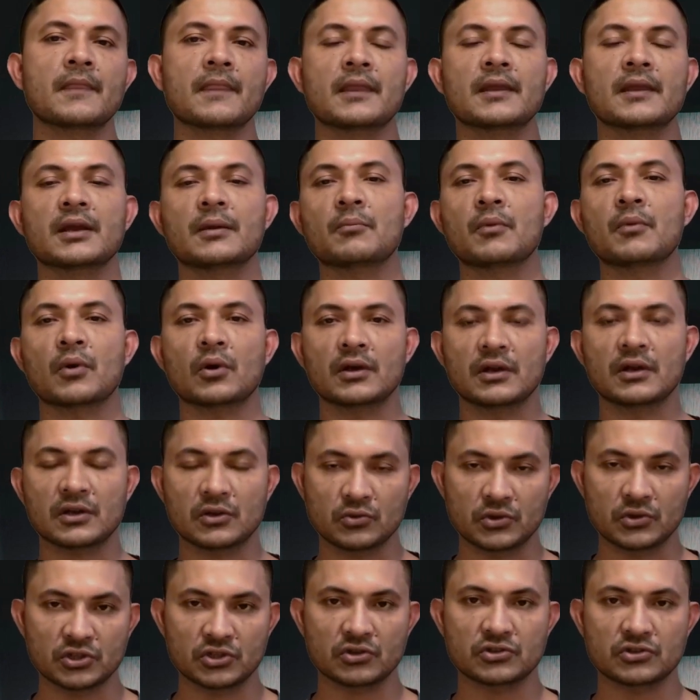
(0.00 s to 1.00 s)
Deploying the
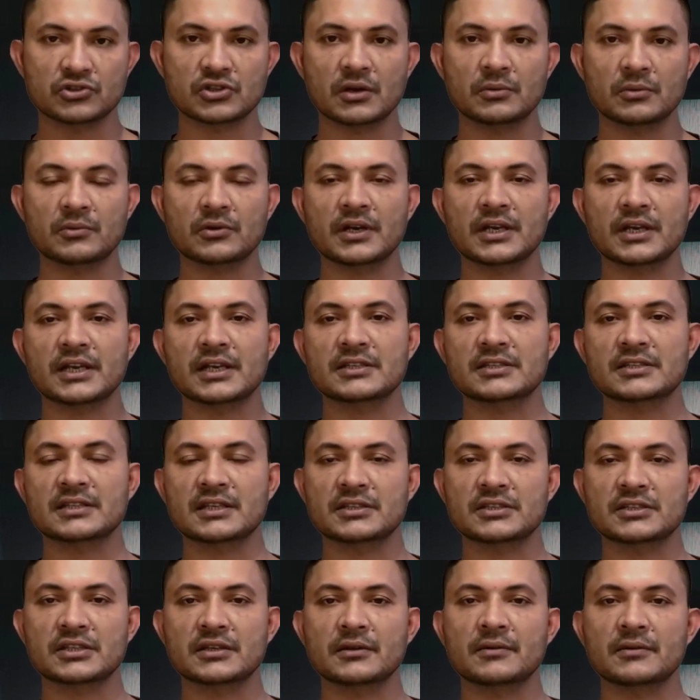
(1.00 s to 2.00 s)
Windows operating
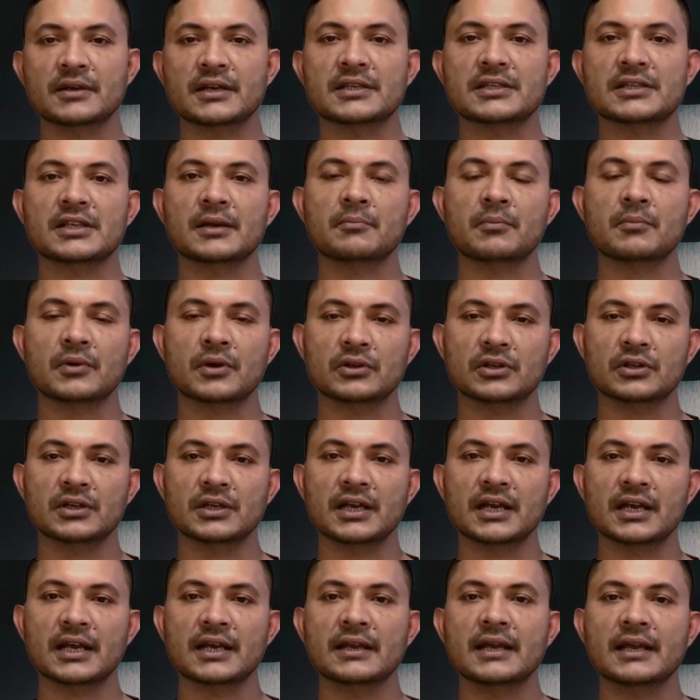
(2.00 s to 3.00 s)
system is simpler
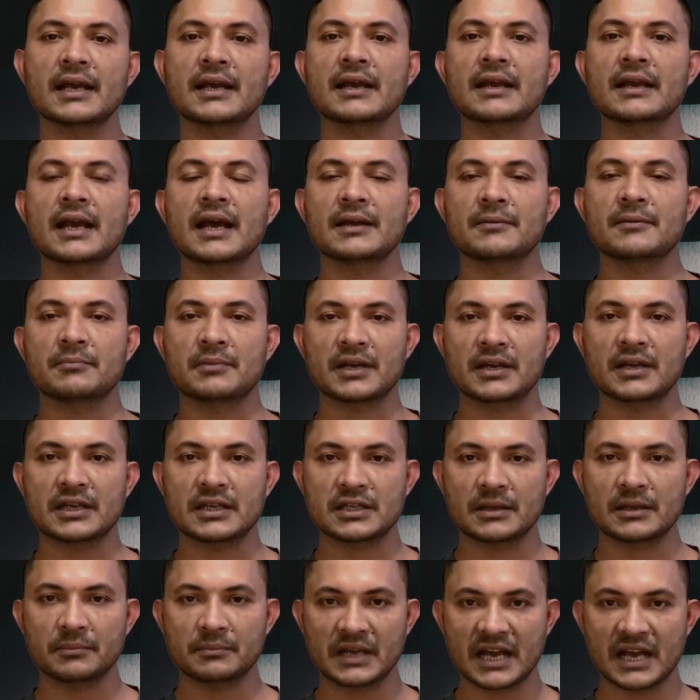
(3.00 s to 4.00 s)
today than it has been in
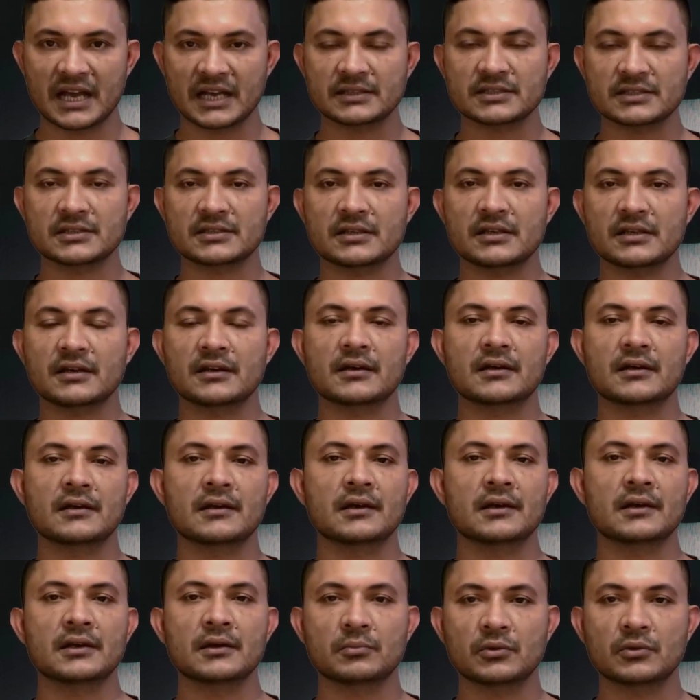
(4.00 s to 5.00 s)
the past.
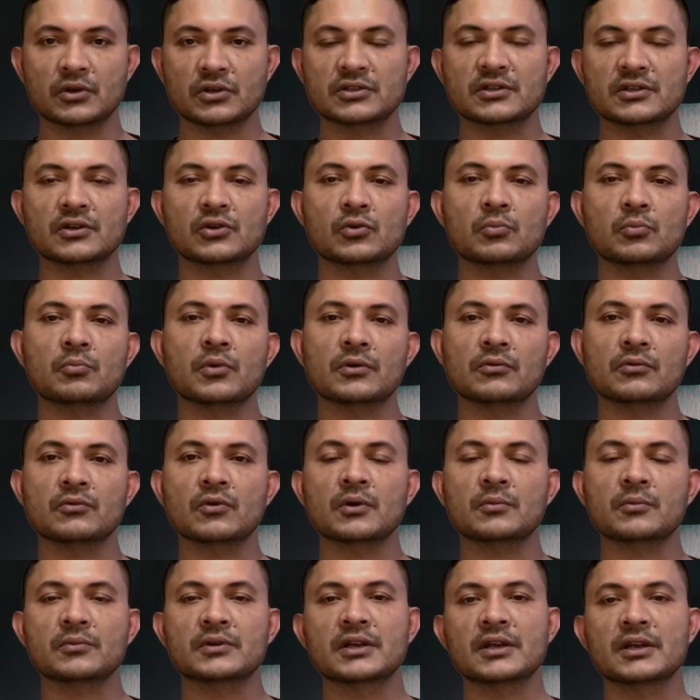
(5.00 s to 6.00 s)
The person who
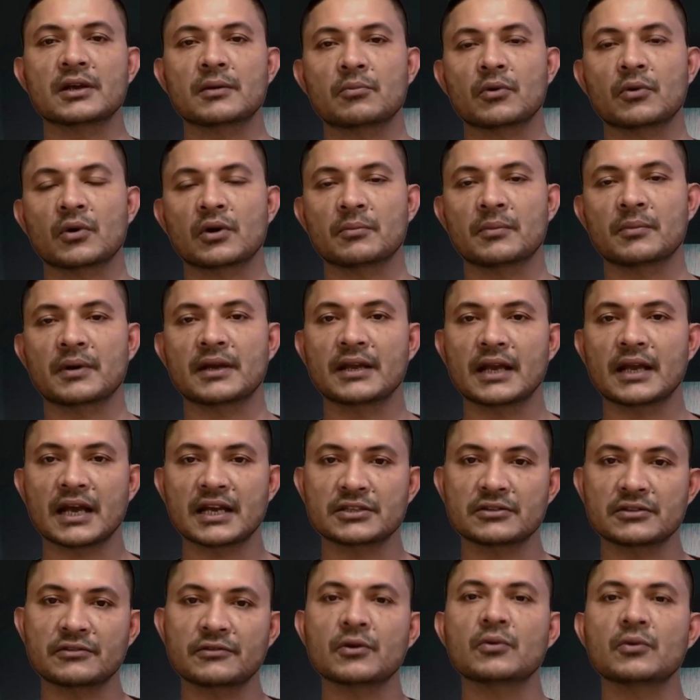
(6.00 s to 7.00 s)
performs the deployment
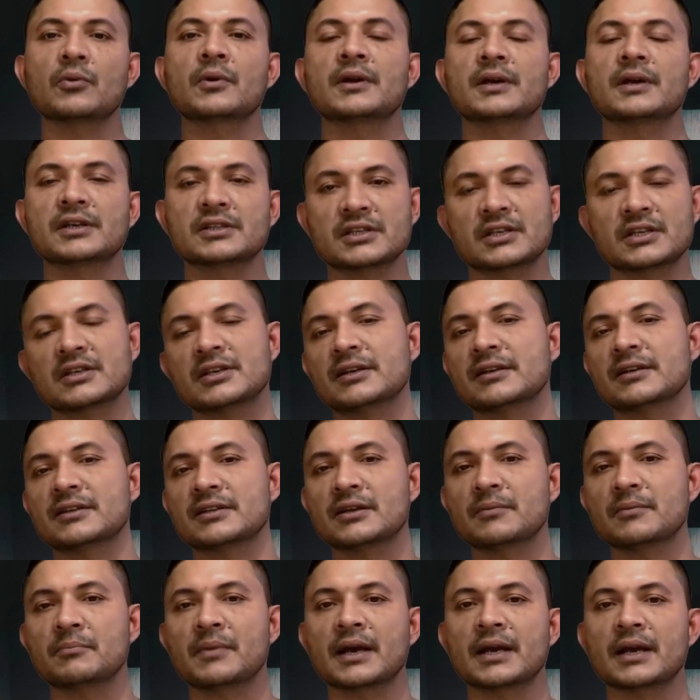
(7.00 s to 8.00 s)
has fewer decisions
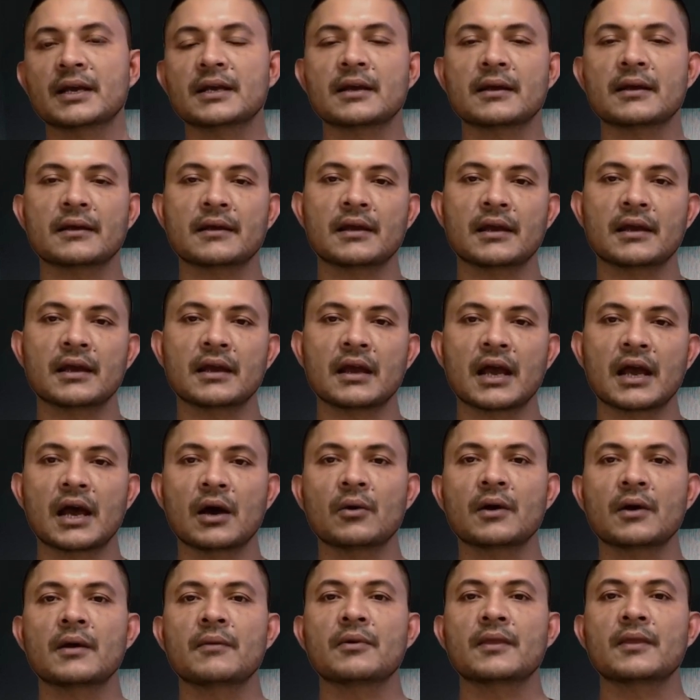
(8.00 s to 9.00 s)
to make.
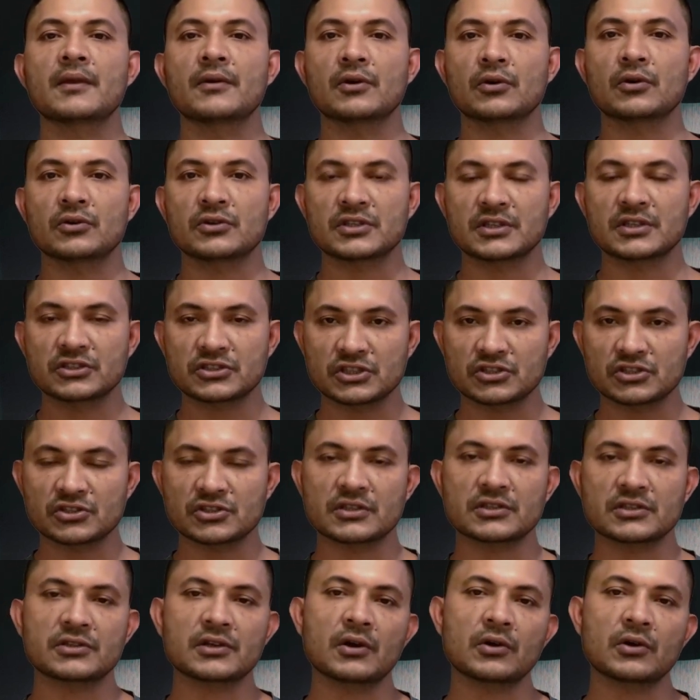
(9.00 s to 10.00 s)
However, those
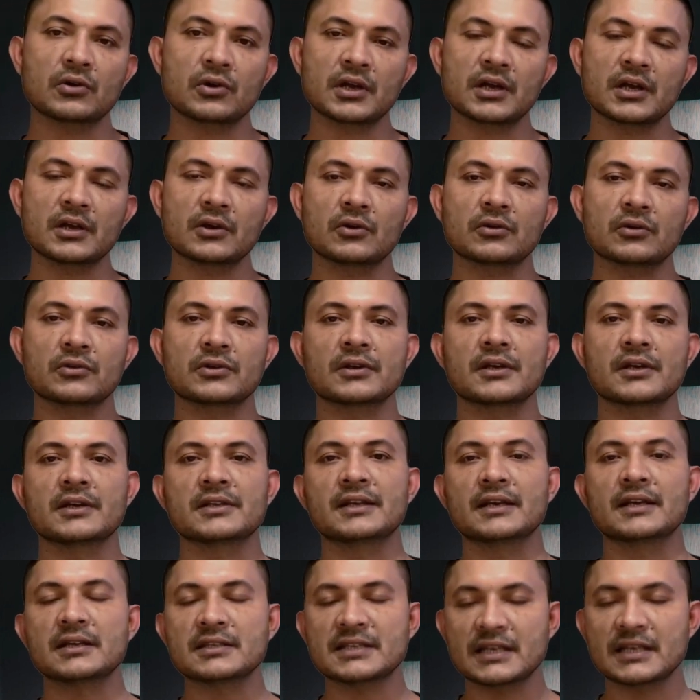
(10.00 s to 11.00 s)
decisions are critical to the
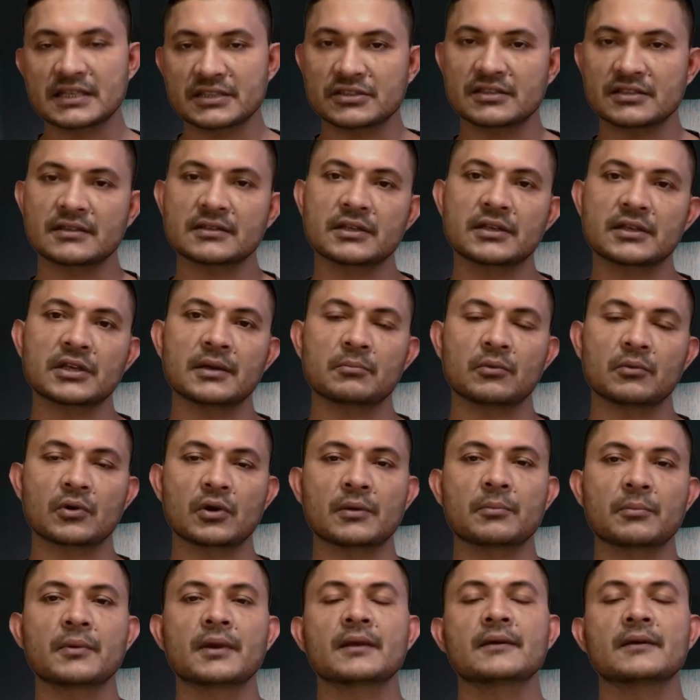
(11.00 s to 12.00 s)
success of the
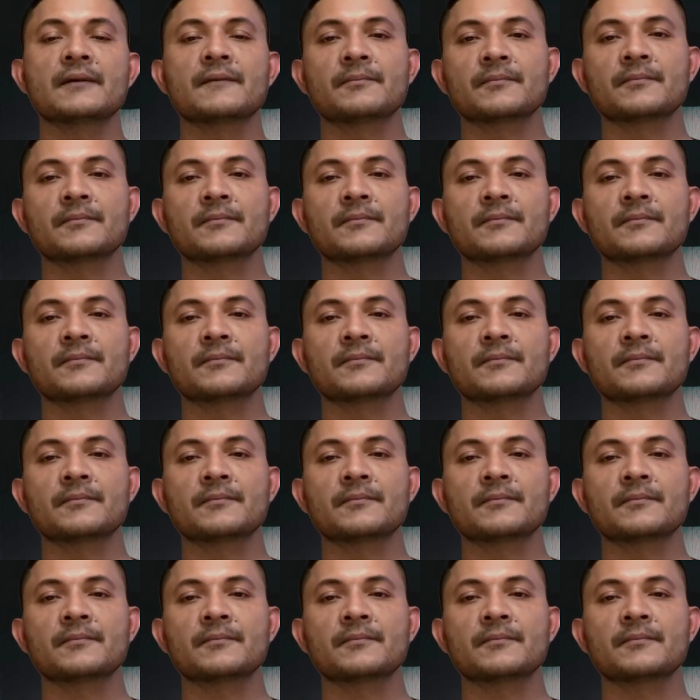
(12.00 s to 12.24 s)
deployment.